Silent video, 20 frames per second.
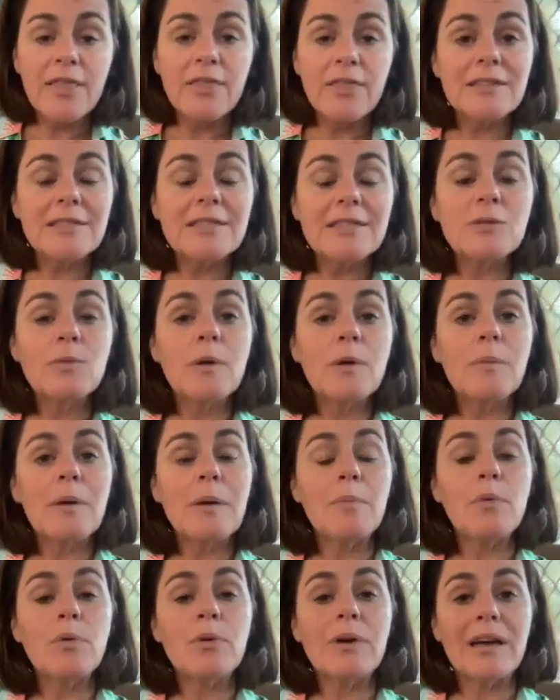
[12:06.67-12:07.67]
This is where
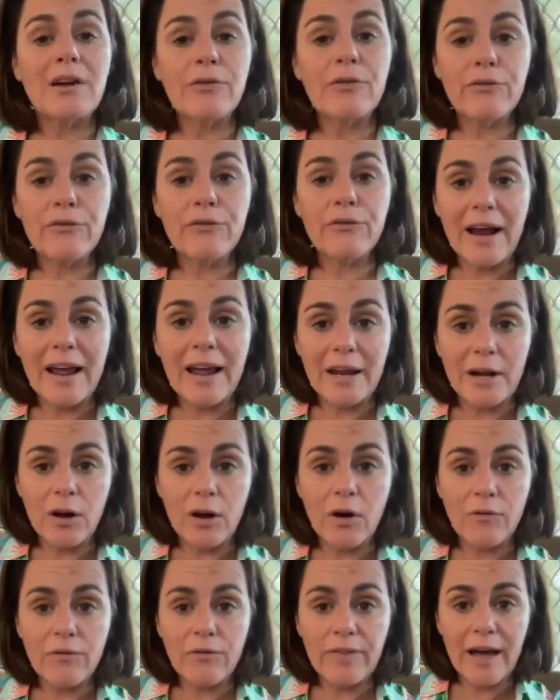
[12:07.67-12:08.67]
people get afraid
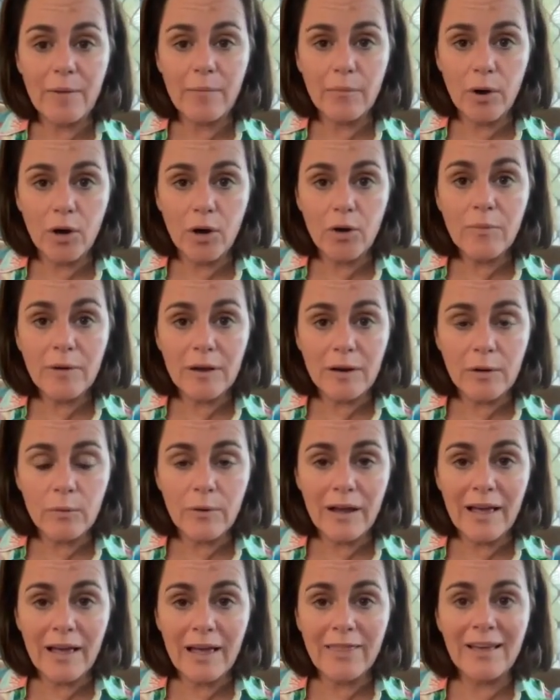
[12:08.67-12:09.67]
of that moment
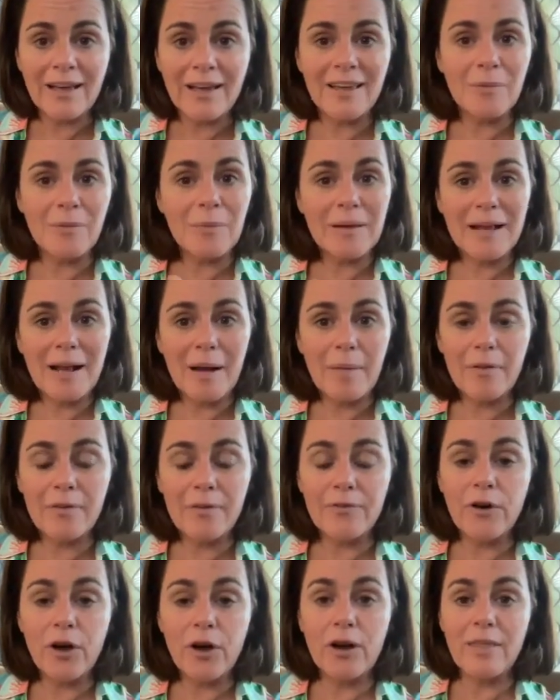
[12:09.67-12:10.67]
where they're going to pick up the
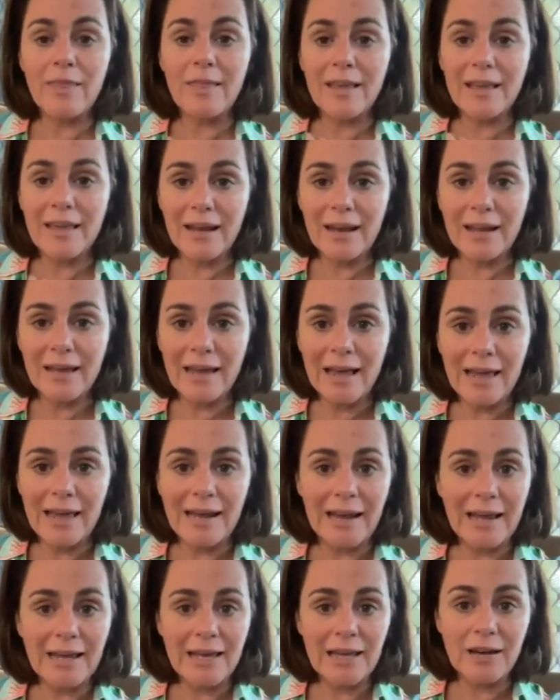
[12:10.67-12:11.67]
phone and they're going to get a
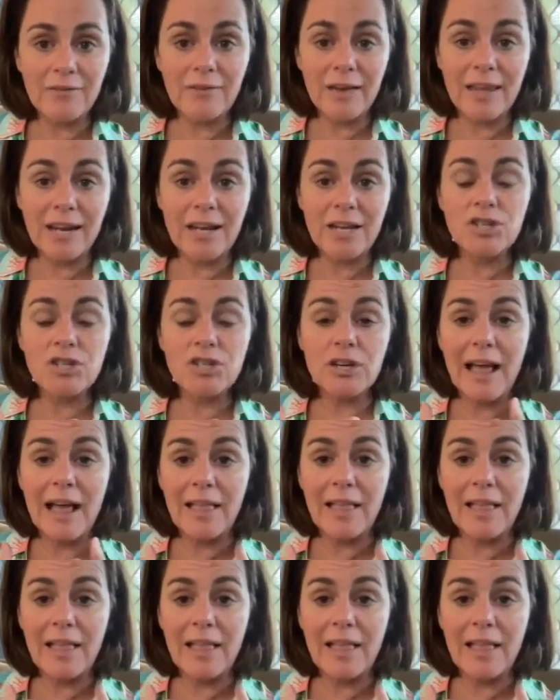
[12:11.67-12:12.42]
negative energy.